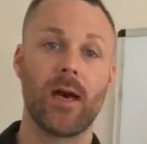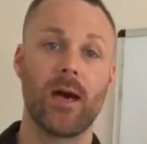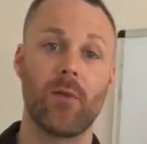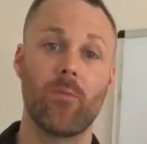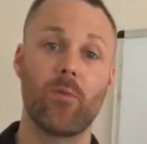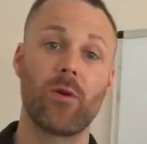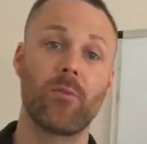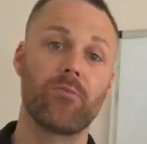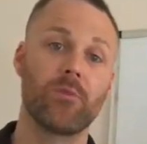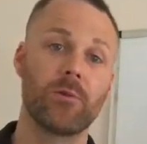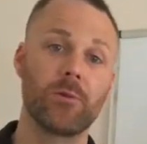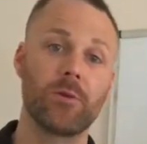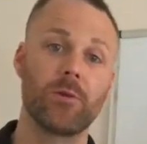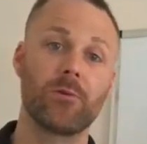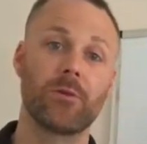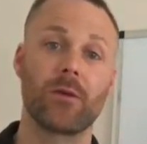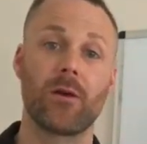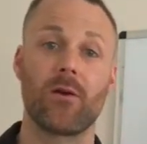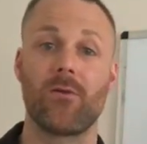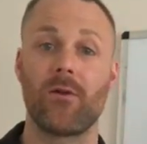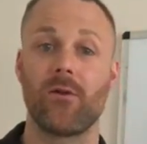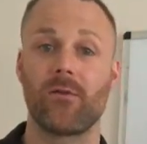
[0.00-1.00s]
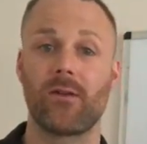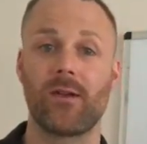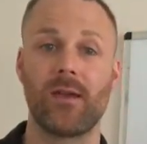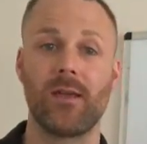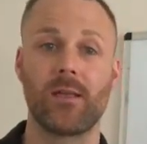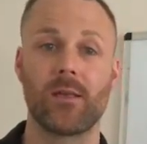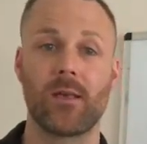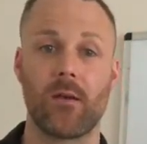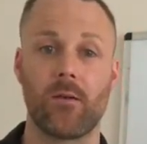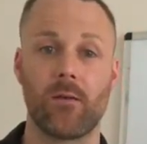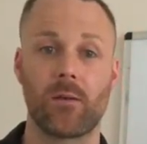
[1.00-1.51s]
and we produce our own
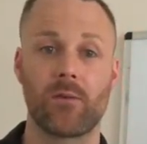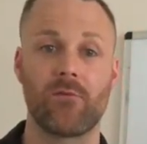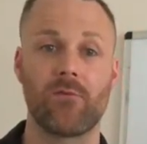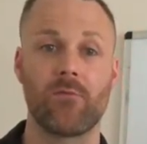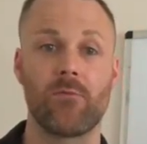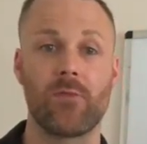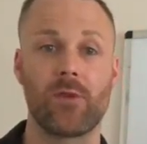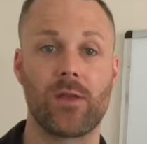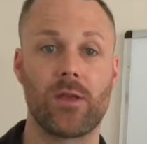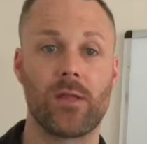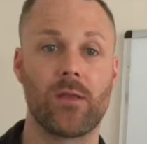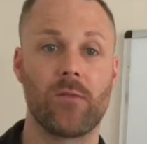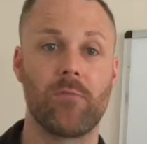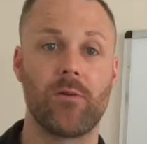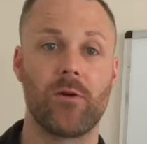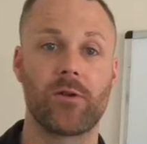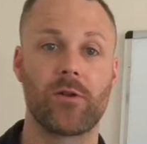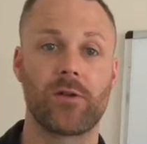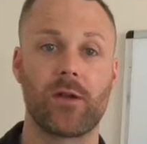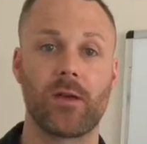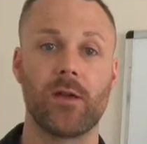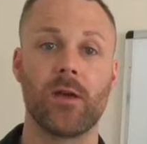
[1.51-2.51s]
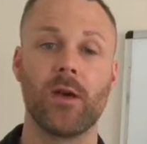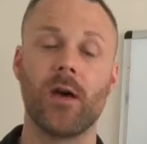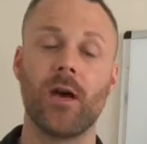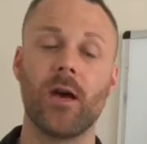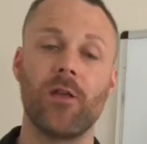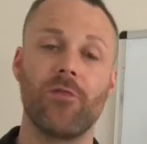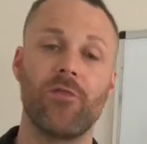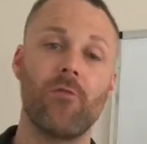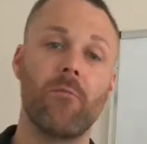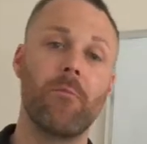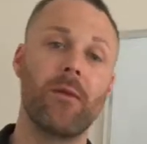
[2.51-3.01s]
ketones from within the body.
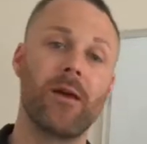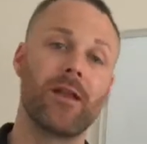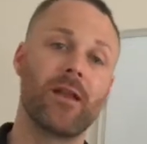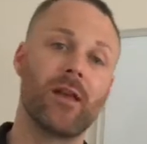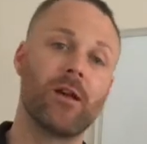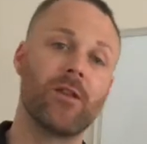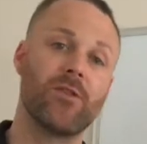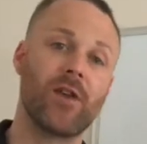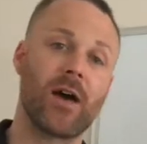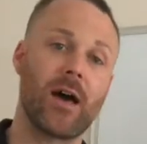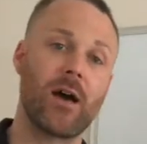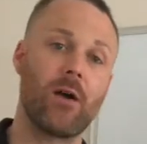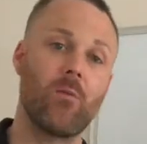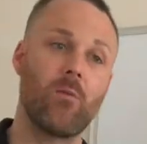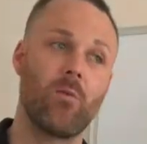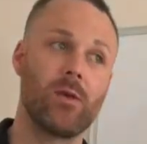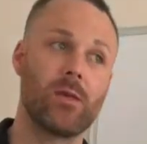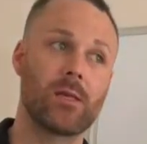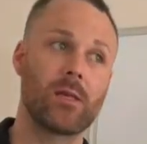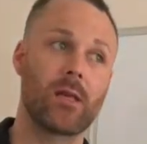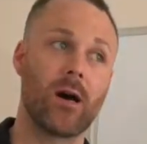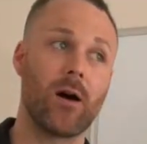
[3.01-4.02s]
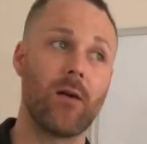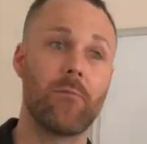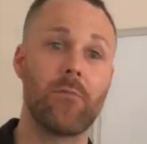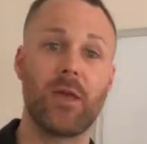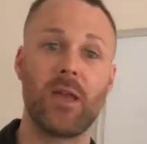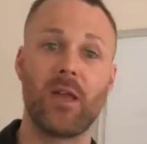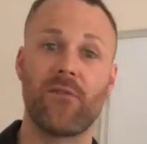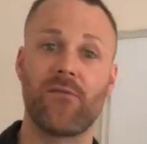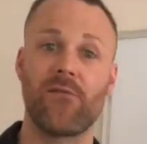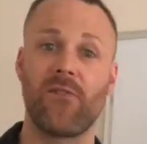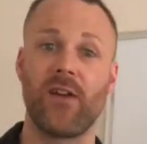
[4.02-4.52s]
The minute that we start
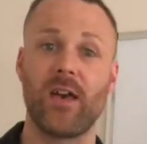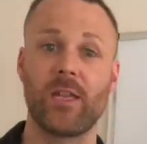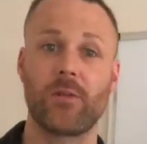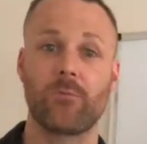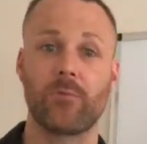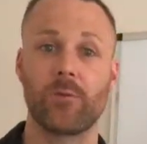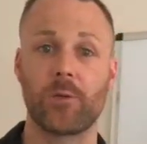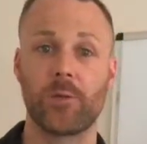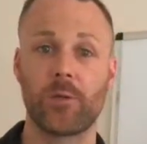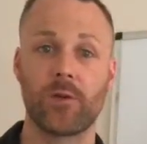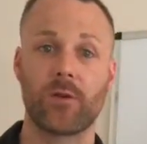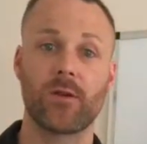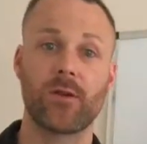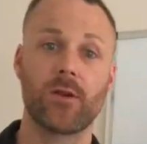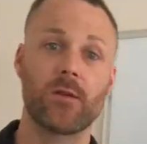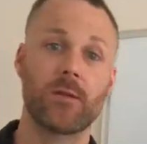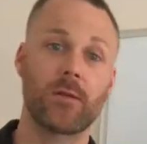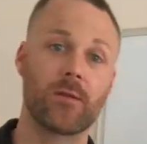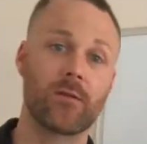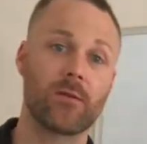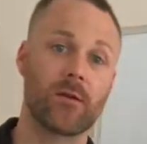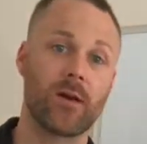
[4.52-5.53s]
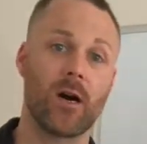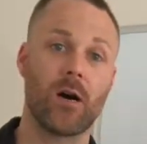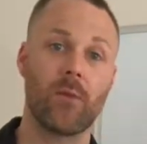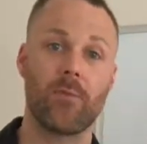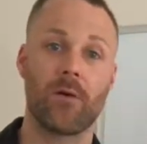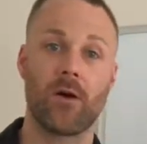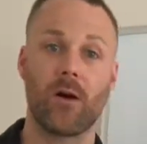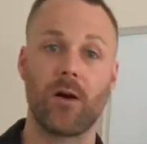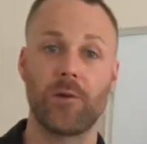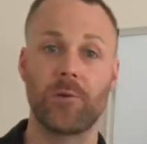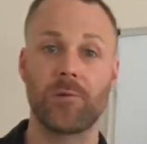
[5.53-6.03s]
being fed with sugars and
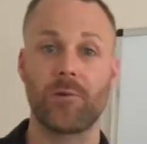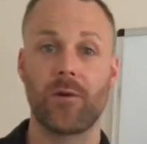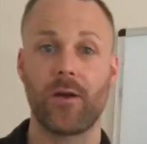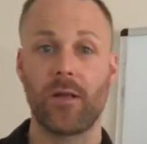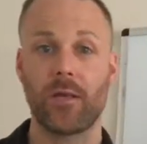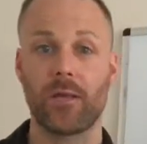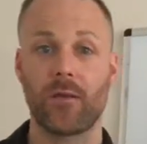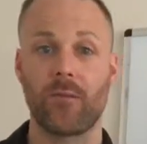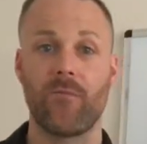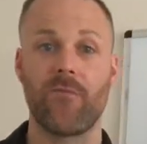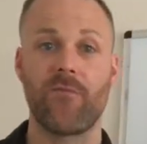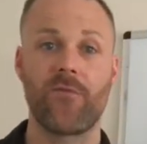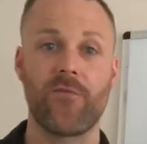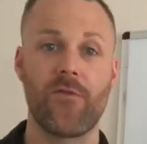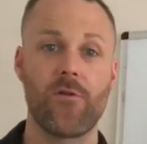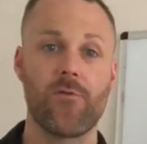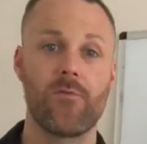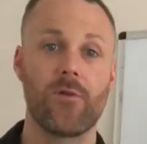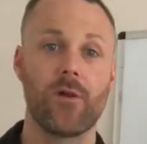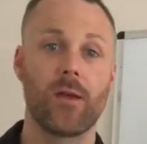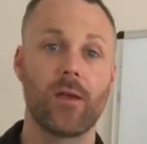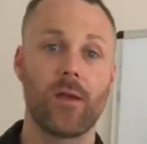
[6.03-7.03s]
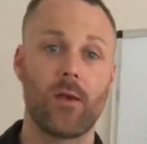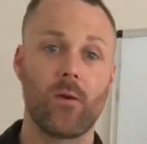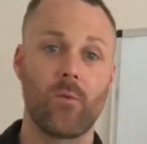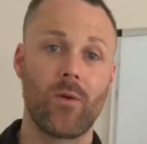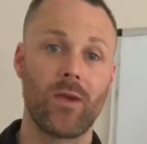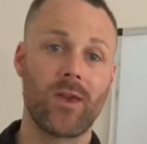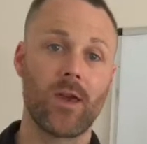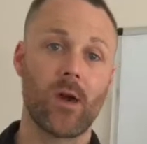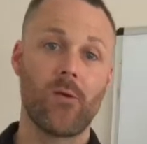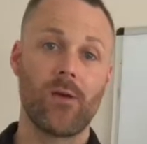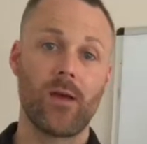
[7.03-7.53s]
carbohydrates and fruit,
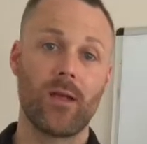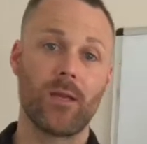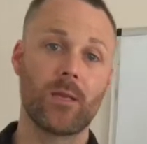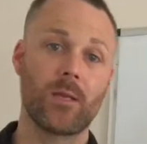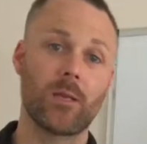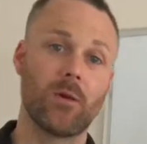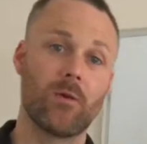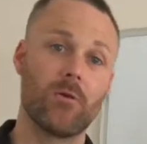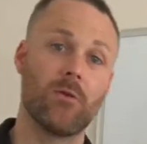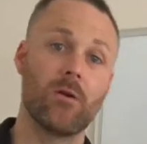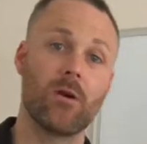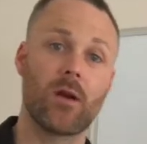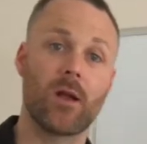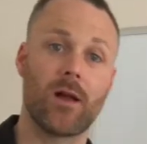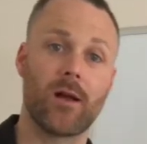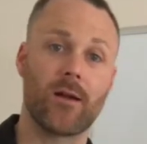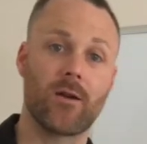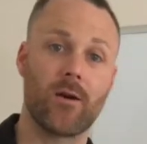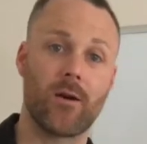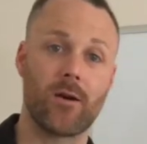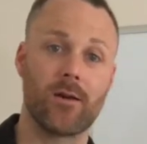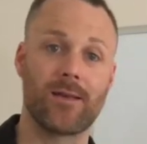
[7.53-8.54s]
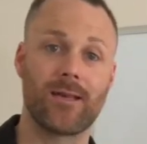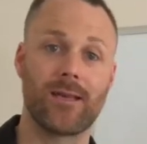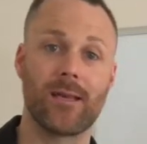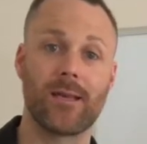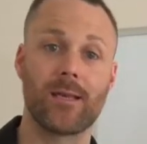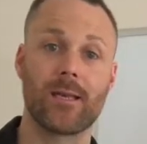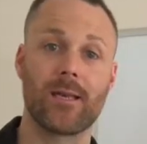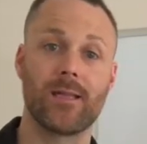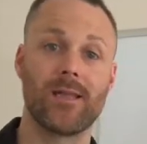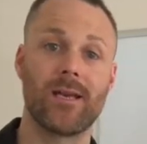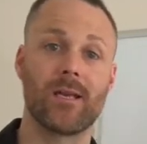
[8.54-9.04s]
we go into
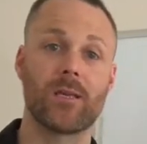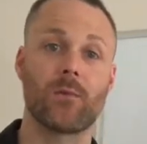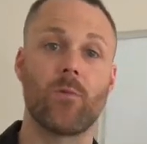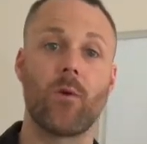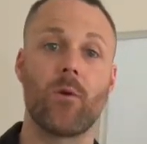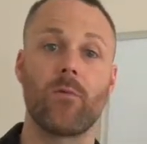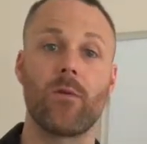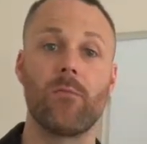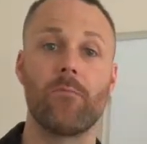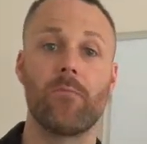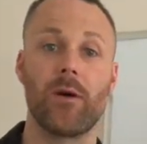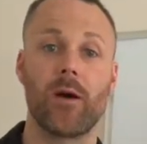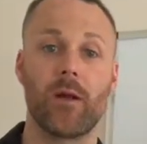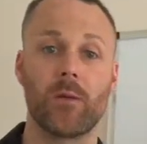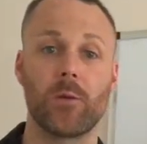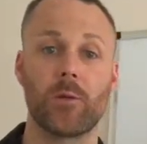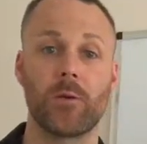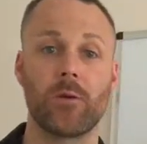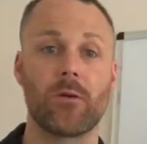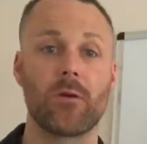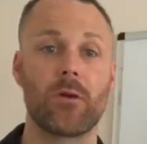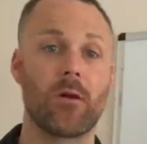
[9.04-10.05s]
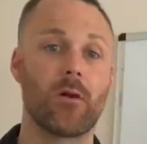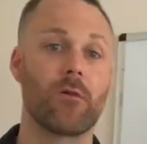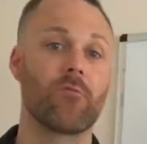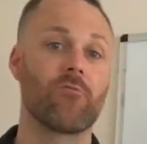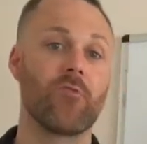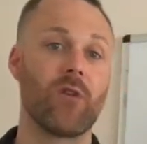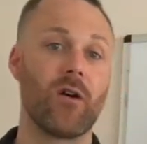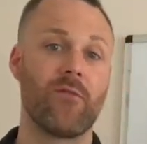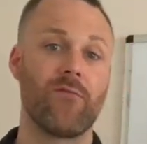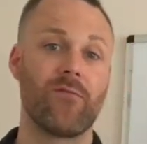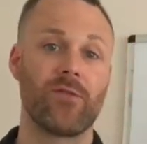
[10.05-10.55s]
glycolysis, and that's where we burn sugar
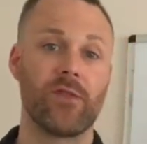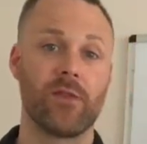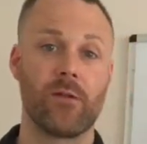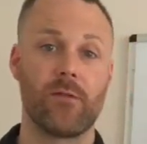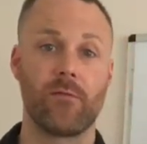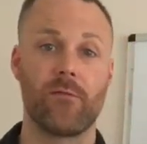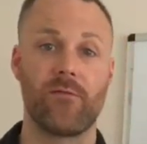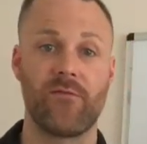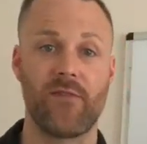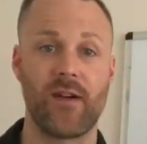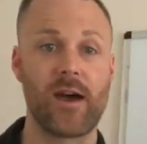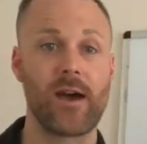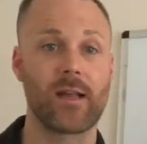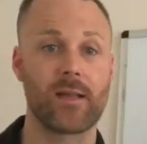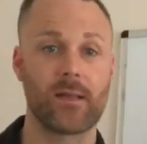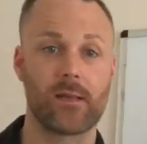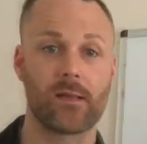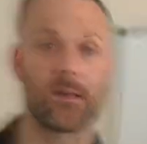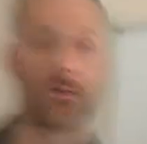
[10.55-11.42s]
rather than fat.